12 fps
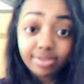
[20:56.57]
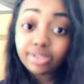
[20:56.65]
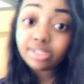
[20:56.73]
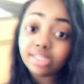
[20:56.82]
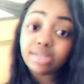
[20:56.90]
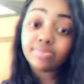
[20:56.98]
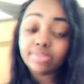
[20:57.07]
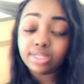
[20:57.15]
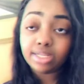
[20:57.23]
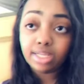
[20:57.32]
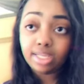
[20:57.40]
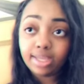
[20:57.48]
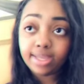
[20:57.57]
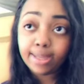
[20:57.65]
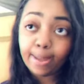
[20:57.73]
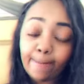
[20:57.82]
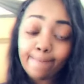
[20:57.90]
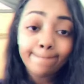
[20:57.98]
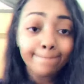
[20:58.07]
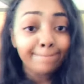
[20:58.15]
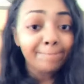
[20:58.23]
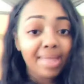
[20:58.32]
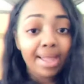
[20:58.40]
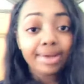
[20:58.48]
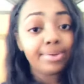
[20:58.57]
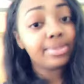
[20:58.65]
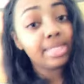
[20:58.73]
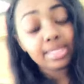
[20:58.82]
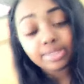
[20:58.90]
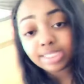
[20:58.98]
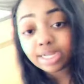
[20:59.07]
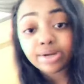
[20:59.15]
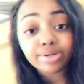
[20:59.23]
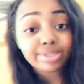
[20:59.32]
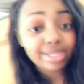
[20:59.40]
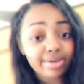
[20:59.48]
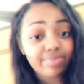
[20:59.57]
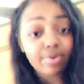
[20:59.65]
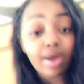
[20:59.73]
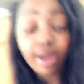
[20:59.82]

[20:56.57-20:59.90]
themselves in the end. I don't think it's Aerotek fault.